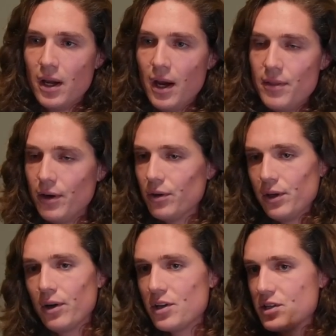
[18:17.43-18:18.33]
And then
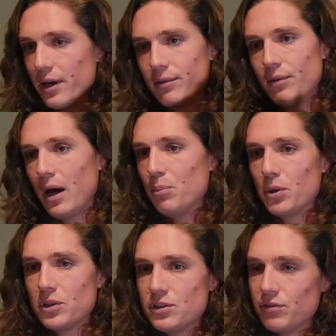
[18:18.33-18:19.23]
earlier it's like
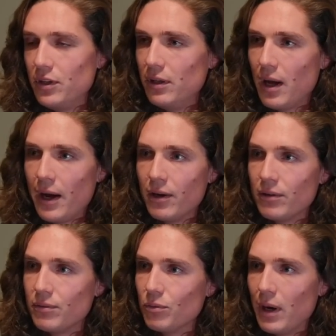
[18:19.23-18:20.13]
hypertrophy,
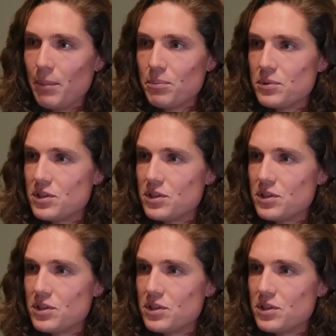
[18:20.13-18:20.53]
higher rep